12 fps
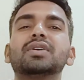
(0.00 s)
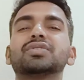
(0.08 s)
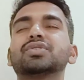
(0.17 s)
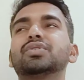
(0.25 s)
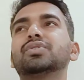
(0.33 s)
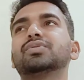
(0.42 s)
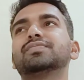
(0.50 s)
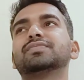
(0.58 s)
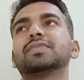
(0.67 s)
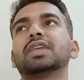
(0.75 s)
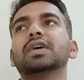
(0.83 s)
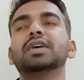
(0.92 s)
So,
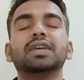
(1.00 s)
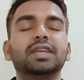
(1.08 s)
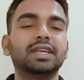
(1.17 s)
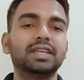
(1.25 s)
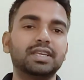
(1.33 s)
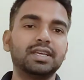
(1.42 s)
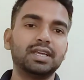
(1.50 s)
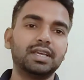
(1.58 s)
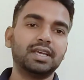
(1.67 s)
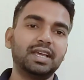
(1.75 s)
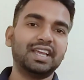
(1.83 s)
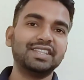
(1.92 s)
in
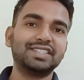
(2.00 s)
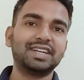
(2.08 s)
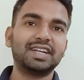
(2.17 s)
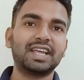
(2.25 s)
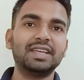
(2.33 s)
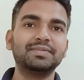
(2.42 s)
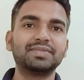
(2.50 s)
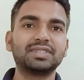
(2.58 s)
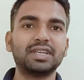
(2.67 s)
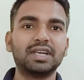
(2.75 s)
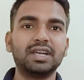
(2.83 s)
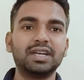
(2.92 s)
ancient times,
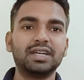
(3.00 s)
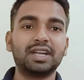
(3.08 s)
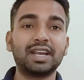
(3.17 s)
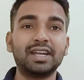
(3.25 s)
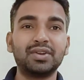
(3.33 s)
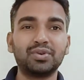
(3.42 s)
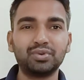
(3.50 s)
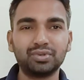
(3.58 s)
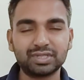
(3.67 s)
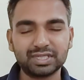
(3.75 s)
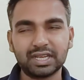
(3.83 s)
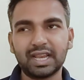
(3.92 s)
trade
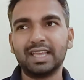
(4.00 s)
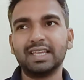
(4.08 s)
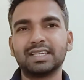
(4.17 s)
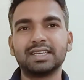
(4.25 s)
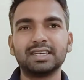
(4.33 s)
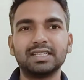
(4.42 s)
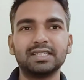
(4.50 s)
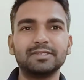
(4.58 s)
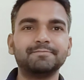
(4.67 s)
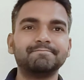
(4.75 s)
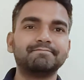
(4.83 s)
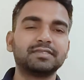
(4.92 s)
routes like
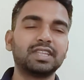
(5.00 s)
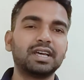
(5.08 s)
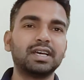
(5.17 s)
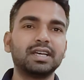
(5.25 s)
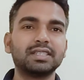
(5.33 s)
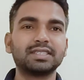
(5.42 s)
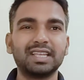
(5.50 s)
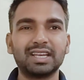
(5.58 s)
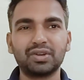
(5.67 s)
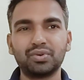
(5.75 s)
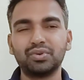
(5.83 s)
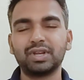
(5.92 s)
the
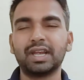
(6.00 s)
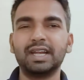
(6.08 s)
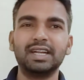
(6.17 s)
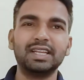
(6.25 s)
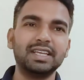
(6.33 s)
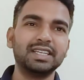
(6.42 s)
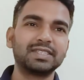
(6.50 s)
Silk Route and